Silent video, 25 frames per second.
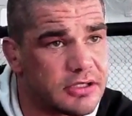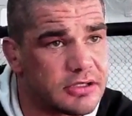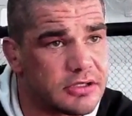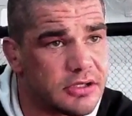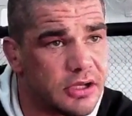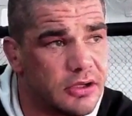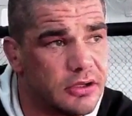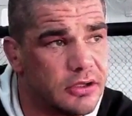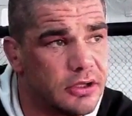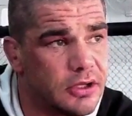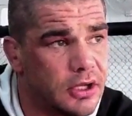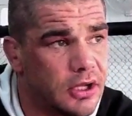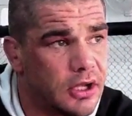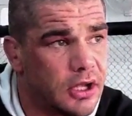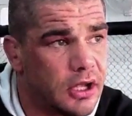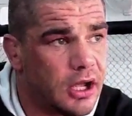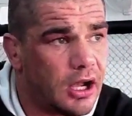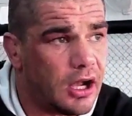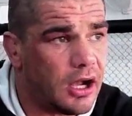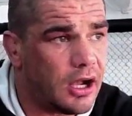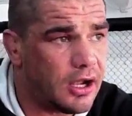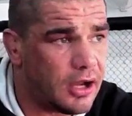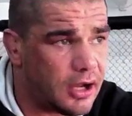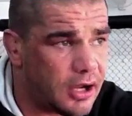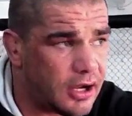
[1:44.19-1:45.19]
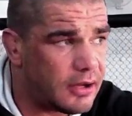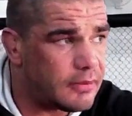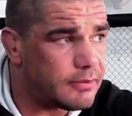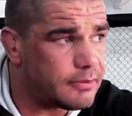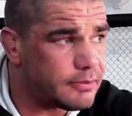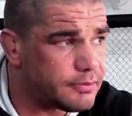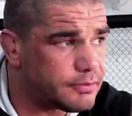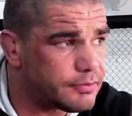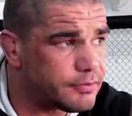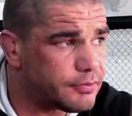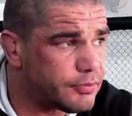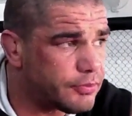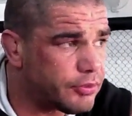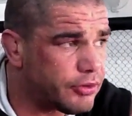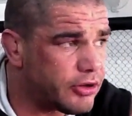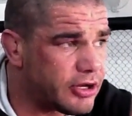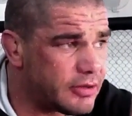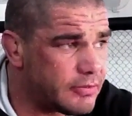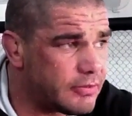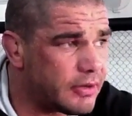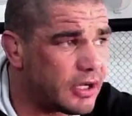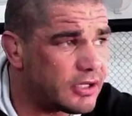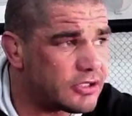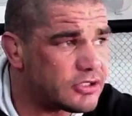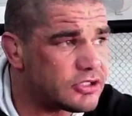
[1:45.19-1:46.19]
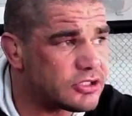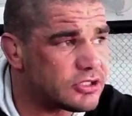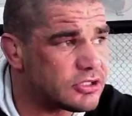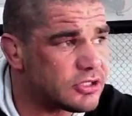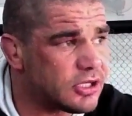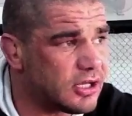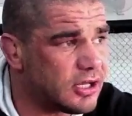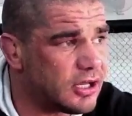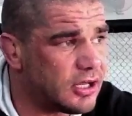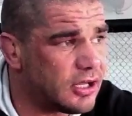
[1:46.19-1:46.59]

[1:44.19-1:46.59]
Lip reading: So I'm pretty much